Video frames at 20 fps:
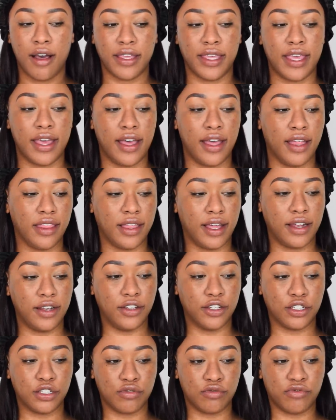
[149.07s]
Yeah, that
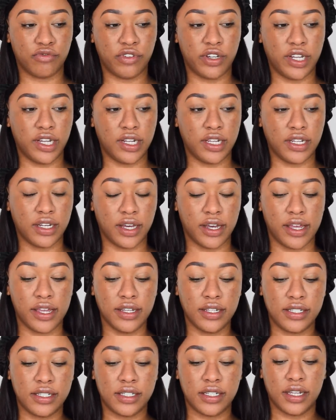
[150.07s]
looks really
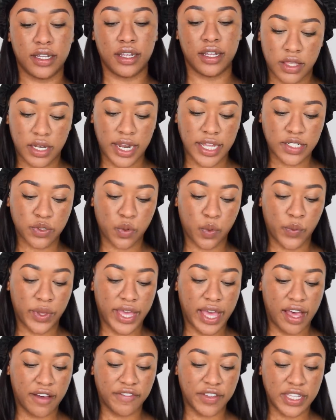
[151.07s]
nice. The next one
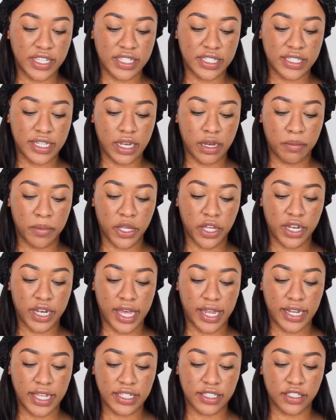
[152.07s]
we have is Cinnamon,
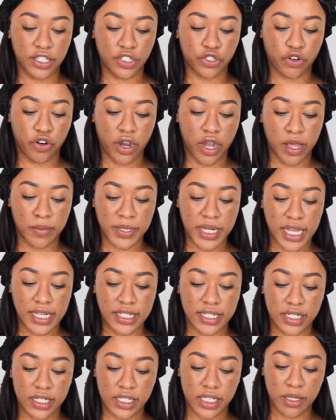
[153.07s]
and it's described
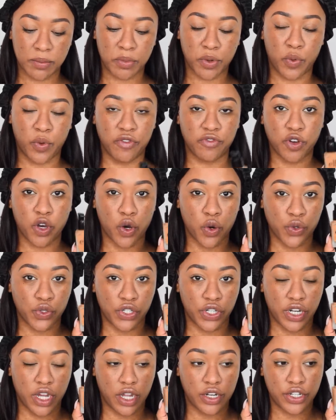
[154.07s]
as deep with
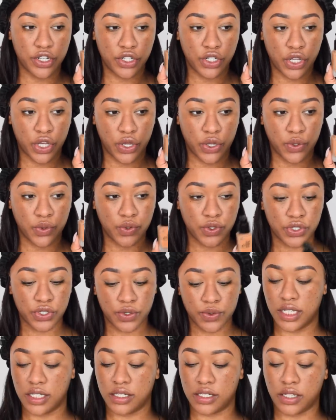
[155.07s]
golden
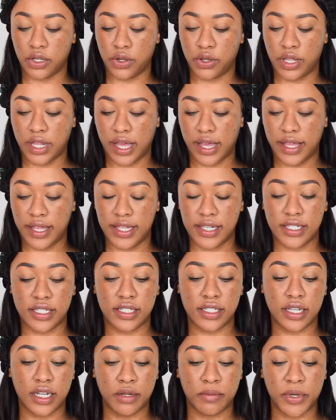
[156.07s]
undertones. So that is
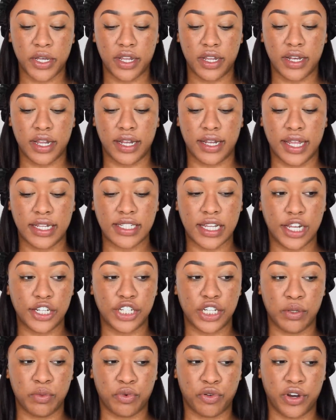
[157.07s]
Cinnamon, and that's
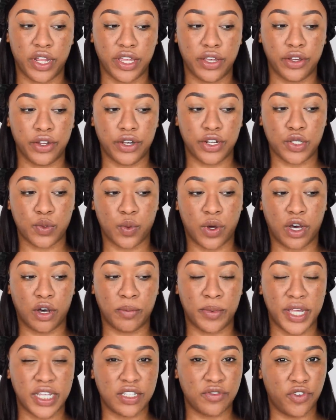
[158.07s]
actually pretty good as
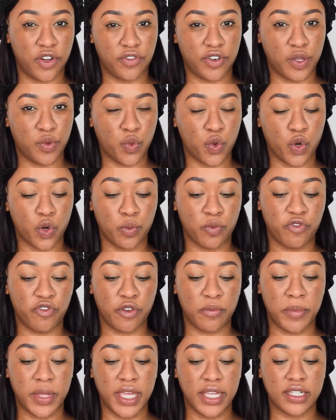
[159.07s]
well, but it's very warm
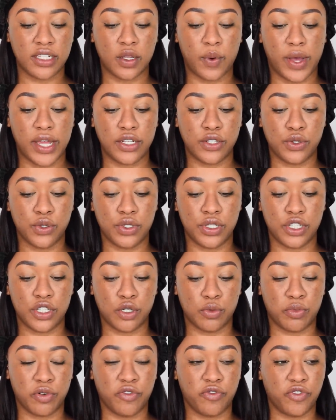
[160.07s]
for me, so I do
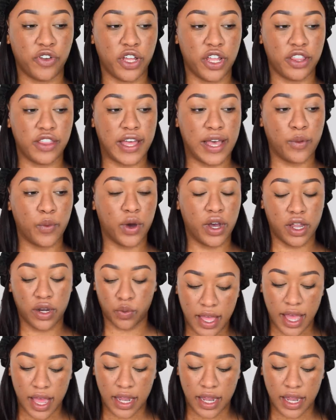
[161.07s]
still prefer that one.